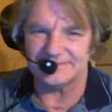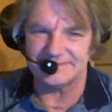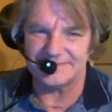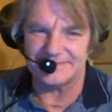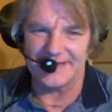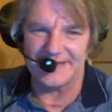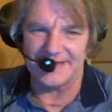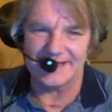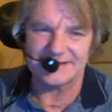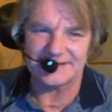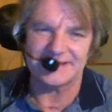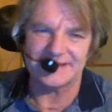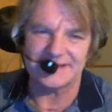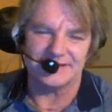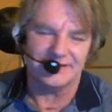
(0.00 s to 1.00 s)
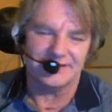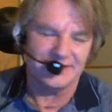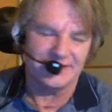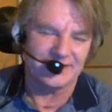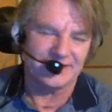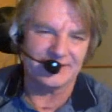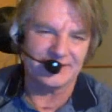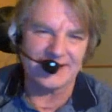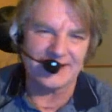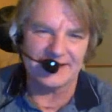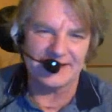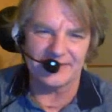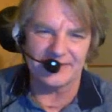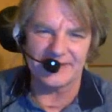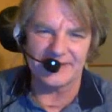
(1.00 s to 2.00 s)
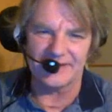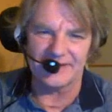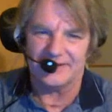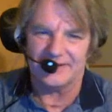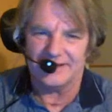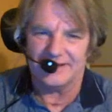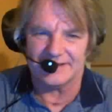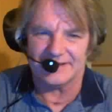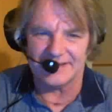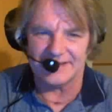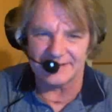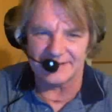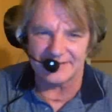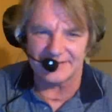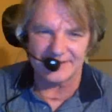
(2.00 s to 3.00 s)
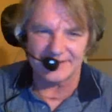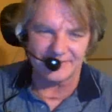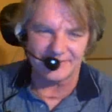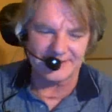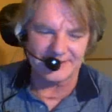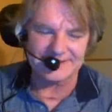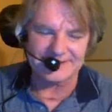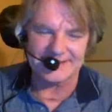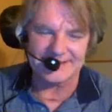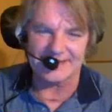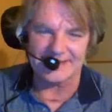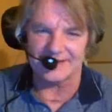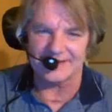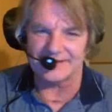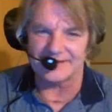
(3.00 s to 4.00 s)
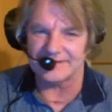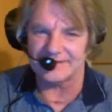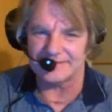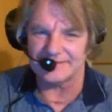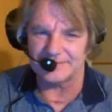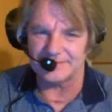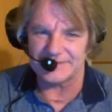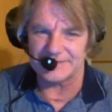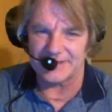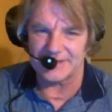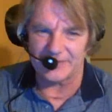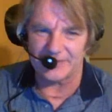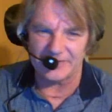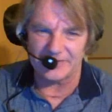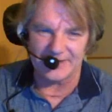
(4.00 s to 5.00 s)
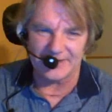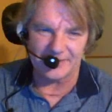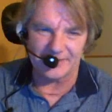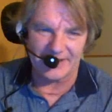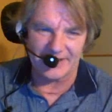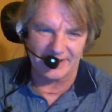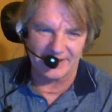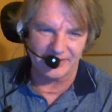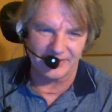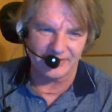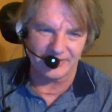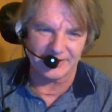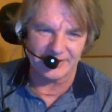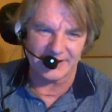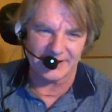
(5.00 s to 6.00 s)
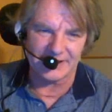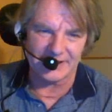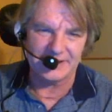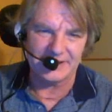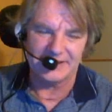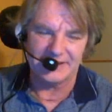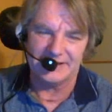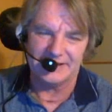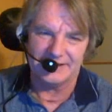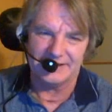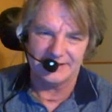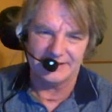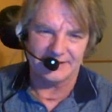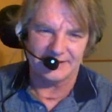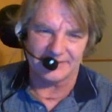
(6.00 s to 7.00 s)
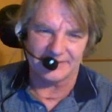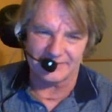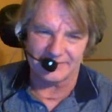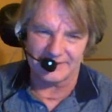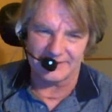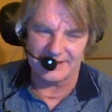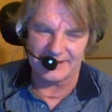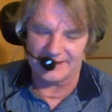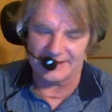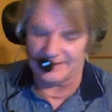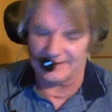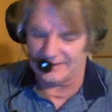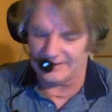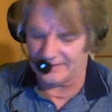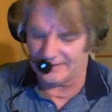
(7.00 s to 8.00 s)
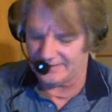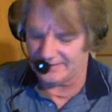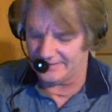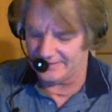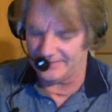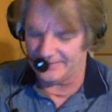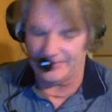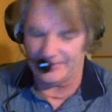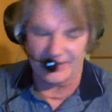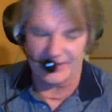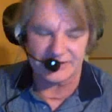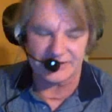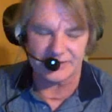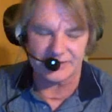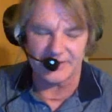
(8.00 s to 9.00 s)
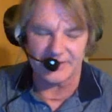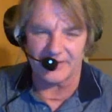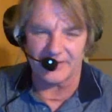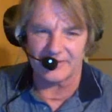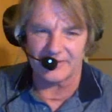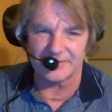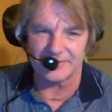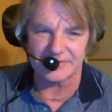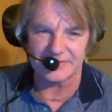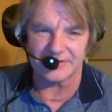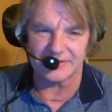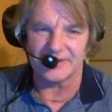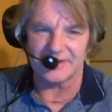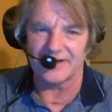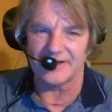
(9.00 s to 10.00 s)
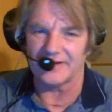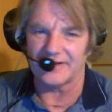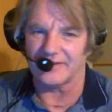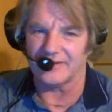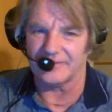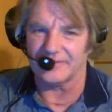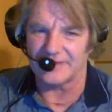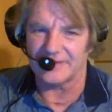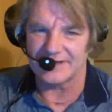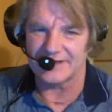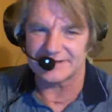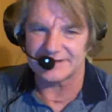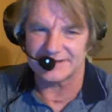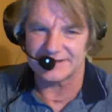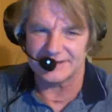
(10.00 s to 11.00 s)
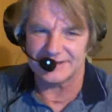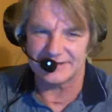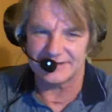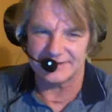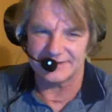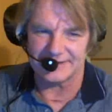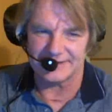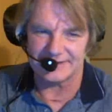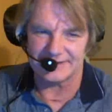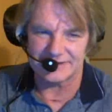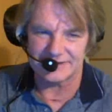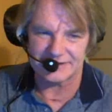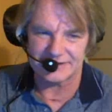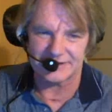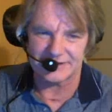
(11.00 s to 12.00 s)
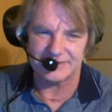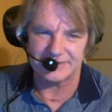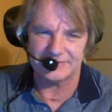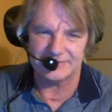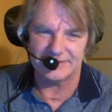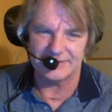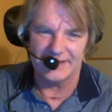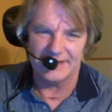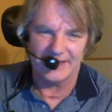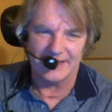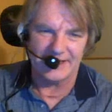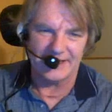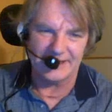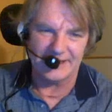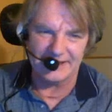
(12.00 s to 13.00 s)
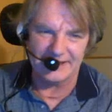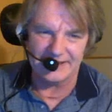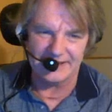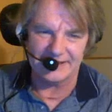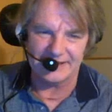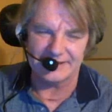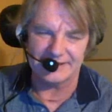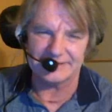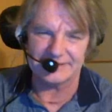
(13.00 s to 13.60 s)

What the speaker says: Yeah, that's good. Okay, there we go. Now go ahead and rinse that shampoo out of my hair real good. Alrighty, and let me make sure my arms are under the armrests here, like so. And